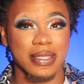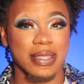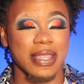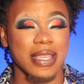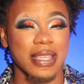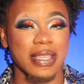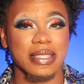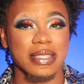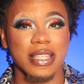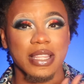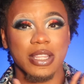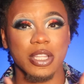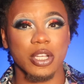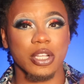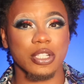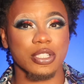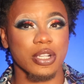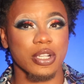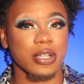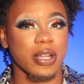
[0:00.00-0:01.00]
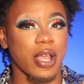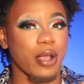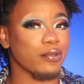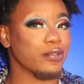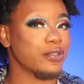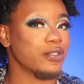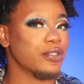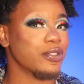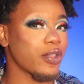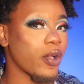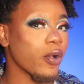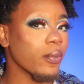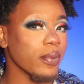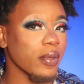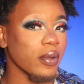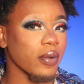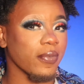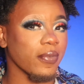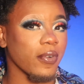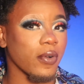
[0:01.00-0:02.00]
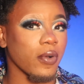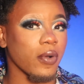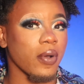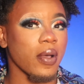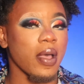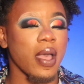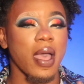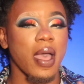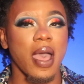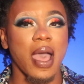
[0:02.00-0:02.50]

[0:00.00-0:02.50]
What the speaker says: This look turned out so beautiful.